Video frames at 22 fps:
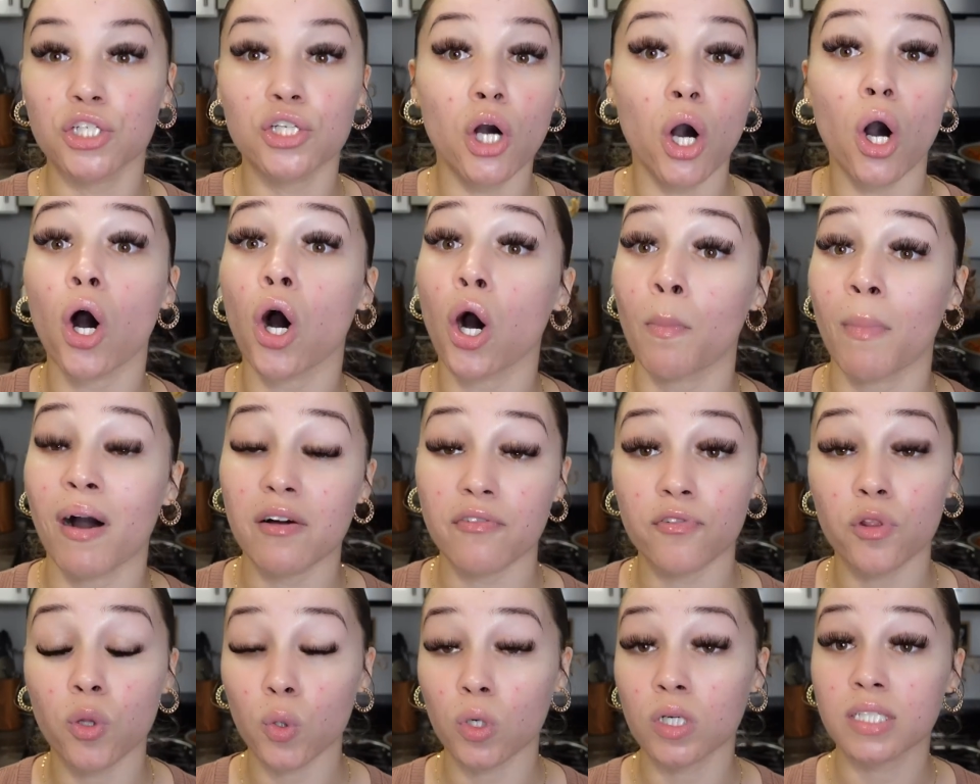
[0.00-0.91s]
Y'all, my
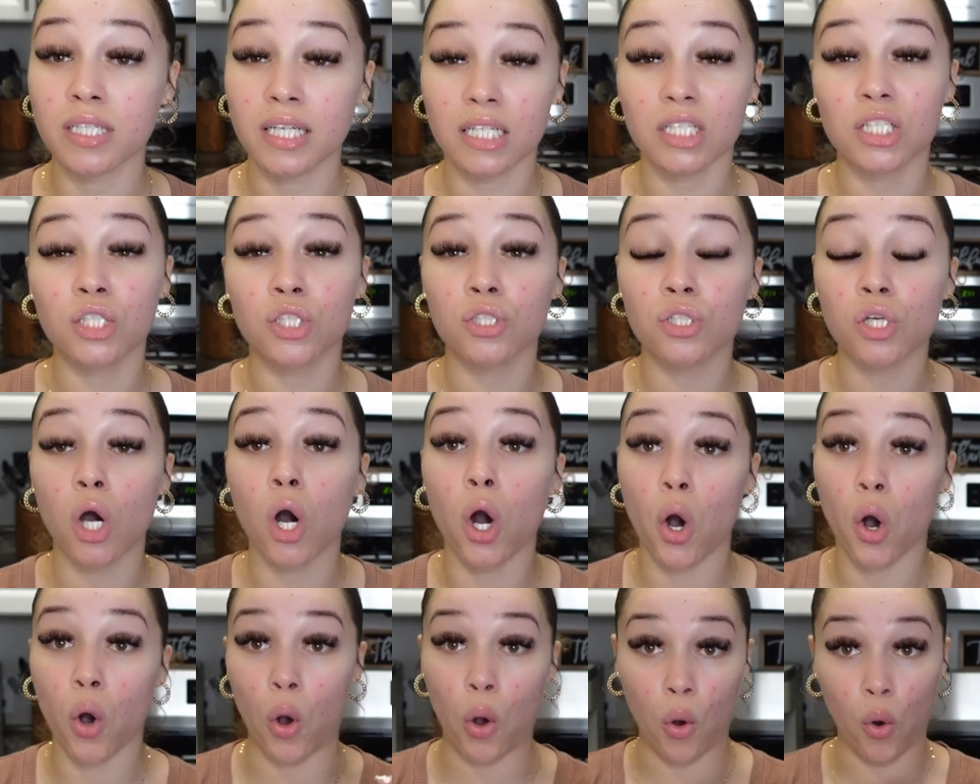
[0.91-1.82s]
floors get
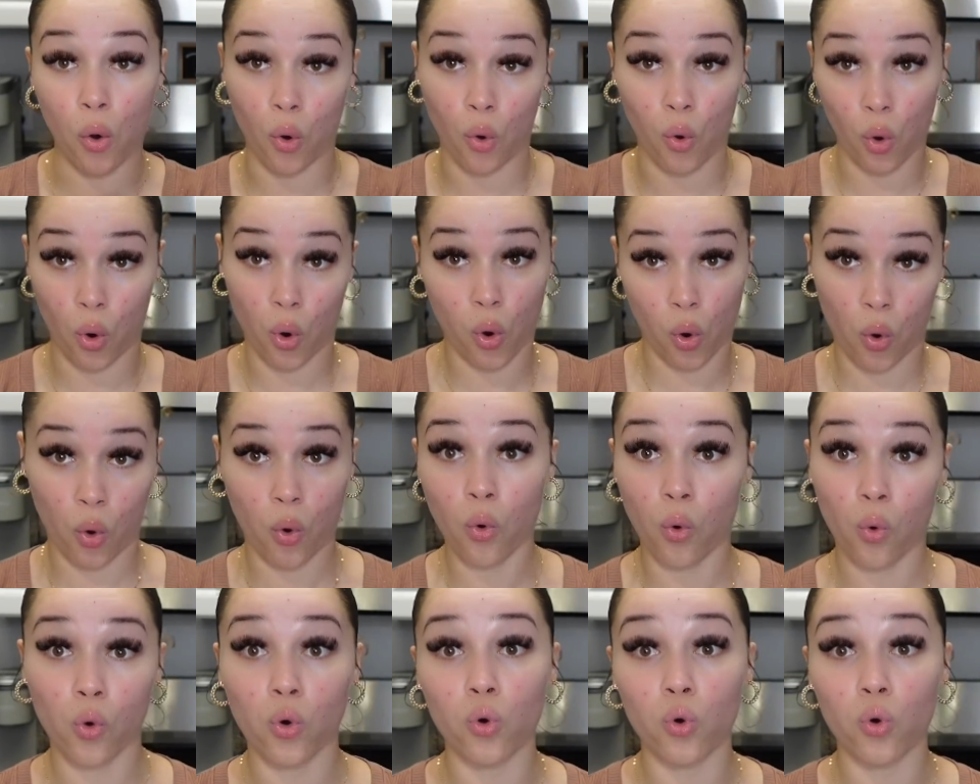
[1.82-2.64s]
so